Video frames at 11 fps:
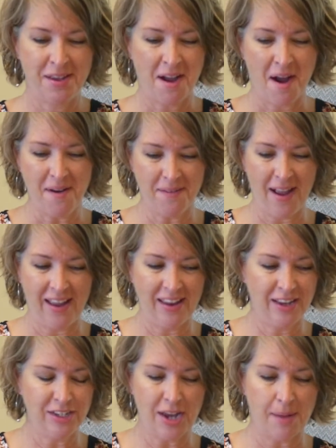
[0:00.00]
All right.
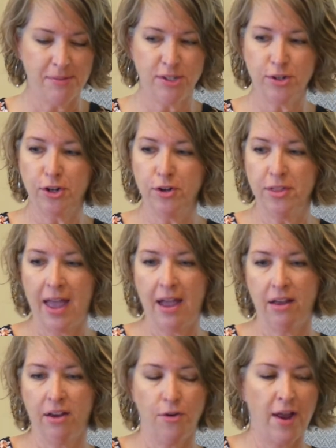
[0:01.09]
Good job. Circle
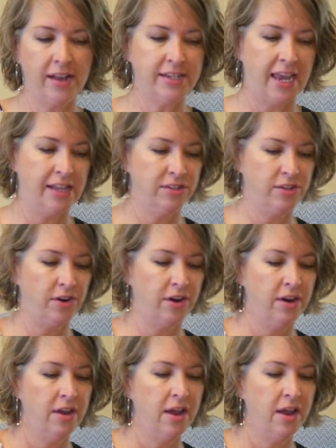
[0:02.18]
that correct answer.